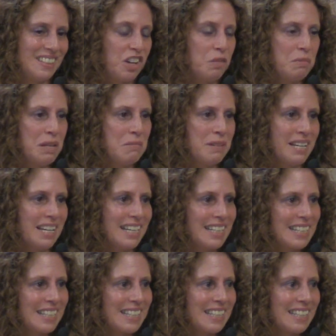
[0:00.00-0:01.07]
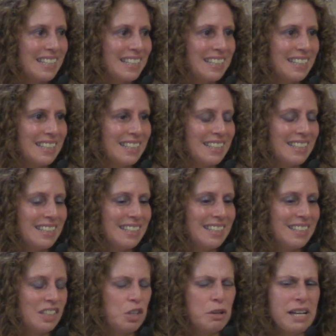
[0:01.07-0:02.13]
on PBS.
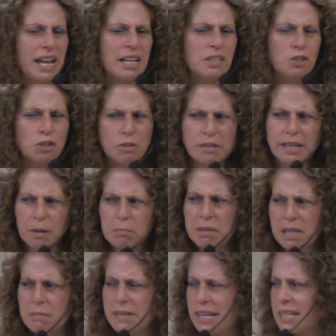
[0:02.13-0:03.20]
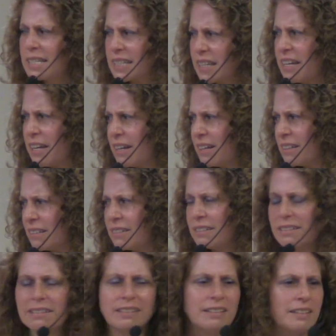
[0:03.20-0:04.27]
So he asked, do you get PBS there?
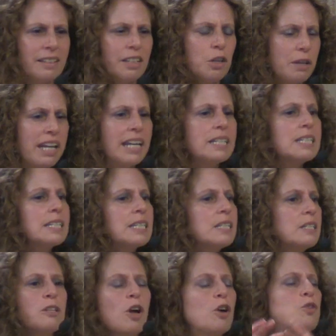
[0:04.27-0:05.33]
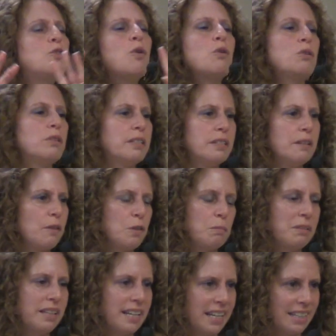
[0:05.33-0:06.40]
You know, Kansas is a totally another
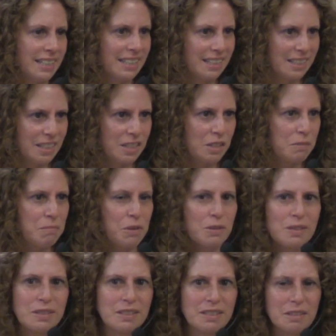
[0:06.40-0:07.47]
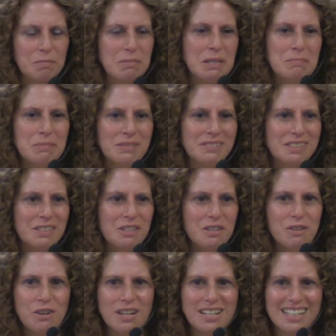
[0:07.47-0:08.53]
planet to most people in New
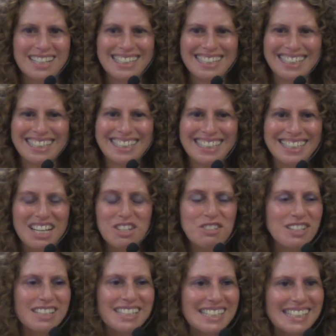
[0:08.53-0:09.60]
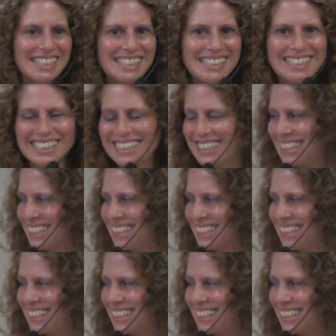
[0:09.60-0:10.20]
York. It just is.